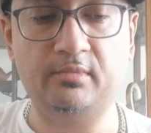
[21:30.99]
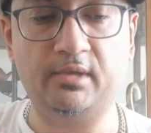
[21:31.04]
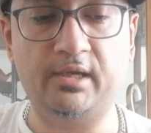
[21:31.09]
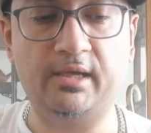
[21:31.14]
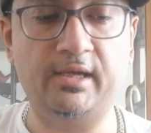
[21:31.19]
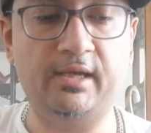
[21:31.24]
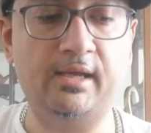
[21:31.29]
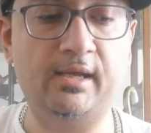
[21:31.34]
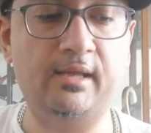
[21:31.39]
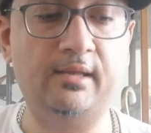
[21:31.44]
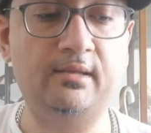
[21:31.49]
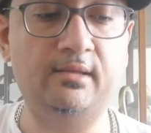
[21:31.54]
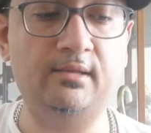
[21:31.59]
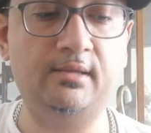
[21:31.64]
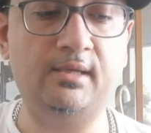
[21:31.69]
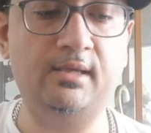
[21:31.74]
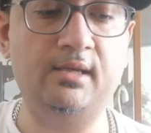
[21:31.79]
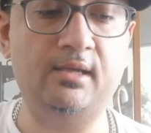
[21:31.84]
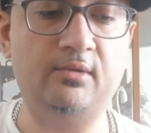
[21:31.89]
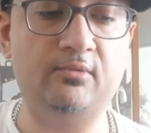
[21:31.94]
and the
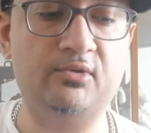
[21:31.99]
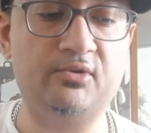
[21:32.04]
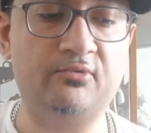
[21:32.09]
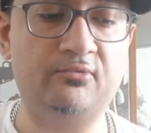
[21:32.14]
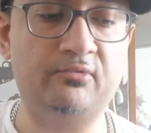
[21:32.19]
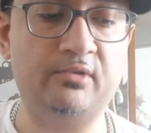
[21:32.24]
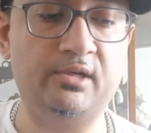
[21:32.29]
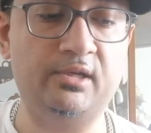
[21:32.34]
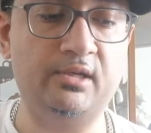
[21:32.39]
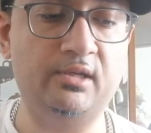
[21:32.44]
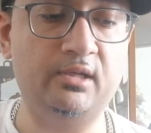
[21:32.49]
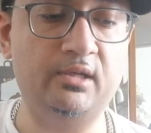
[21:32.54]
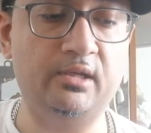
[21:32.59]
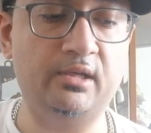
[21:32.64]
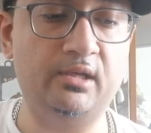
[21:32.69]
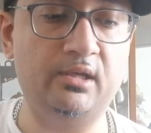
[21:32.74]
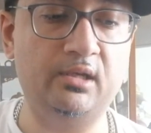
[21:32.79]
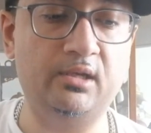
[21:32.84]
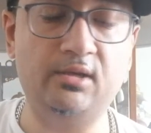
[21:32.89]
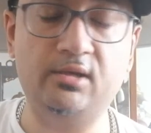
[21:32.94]
tea was
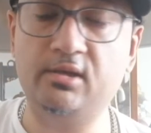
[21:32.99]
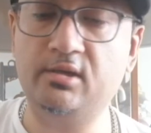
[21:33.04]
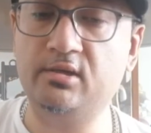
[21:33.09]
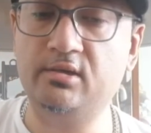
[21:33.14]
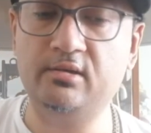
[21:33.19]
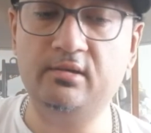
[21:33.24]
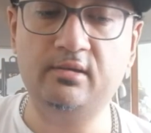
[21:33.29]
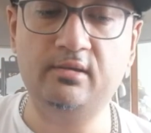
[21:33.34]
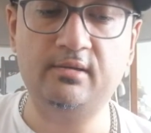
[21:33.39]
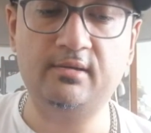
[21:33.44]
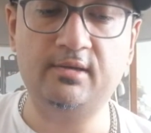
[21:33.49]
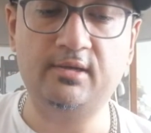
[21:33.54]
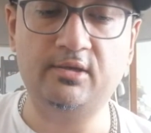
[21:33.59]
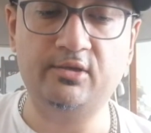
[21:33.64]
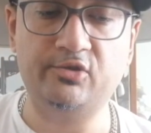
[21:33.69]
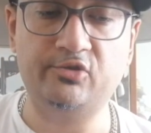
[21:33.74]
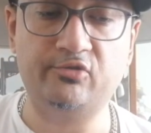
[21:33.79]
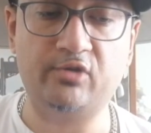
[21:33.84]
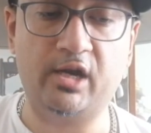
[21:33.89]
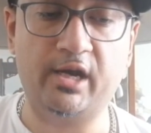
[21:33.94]
really
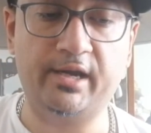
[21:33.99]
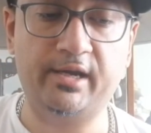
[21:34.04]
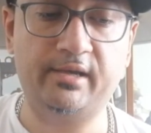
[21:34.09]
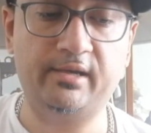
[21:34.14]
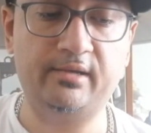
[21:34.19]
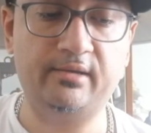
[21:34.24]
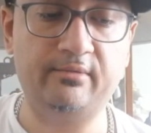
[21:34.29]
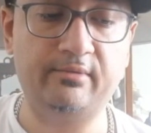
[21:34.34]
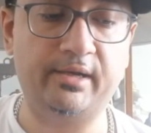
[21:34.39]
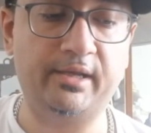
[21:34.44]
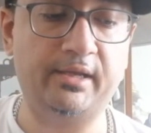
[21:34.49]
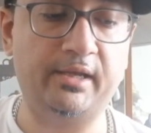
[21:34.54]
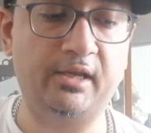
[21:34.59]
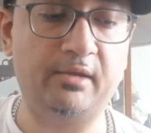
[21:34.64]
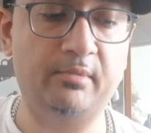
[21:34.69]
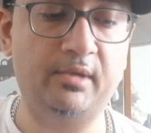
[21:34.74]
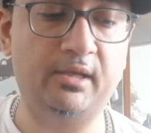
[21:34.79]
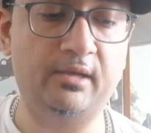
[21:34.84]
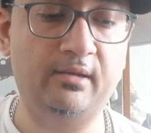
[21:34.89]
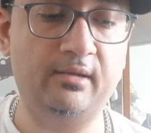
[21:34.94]
dry when it
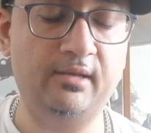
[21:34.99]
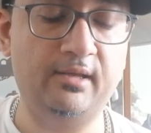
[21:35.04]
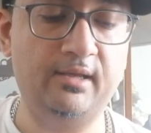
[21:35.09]
came in.